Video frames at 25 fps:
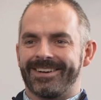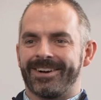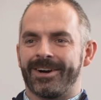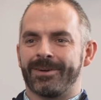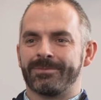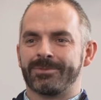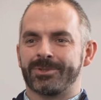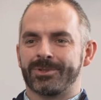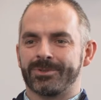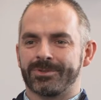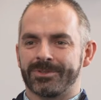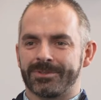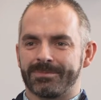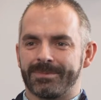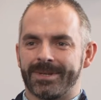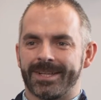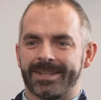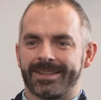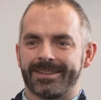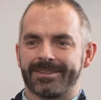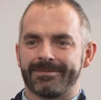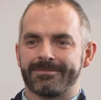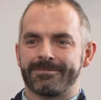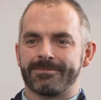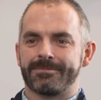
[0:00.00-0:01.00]
I'm Sean
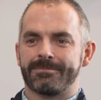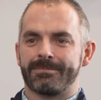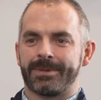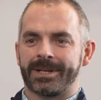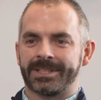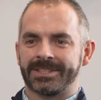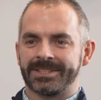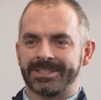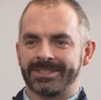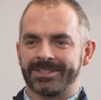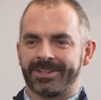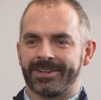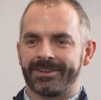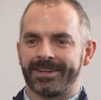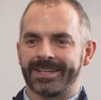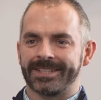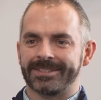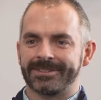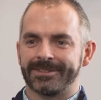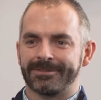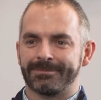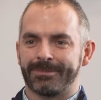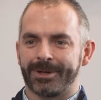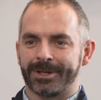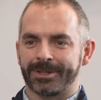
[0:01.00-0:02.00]
Smith, I'm Managing
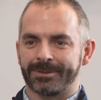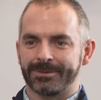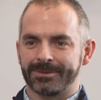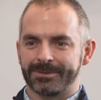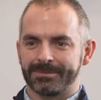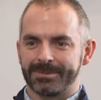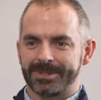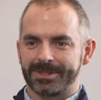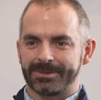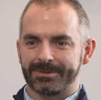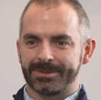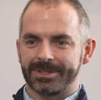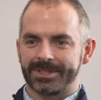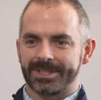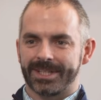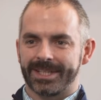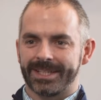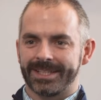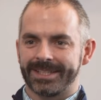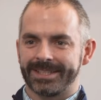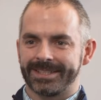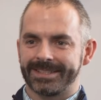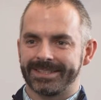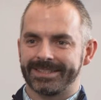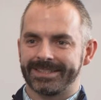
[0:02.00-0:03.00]
Director of Michael Smith Switchgear.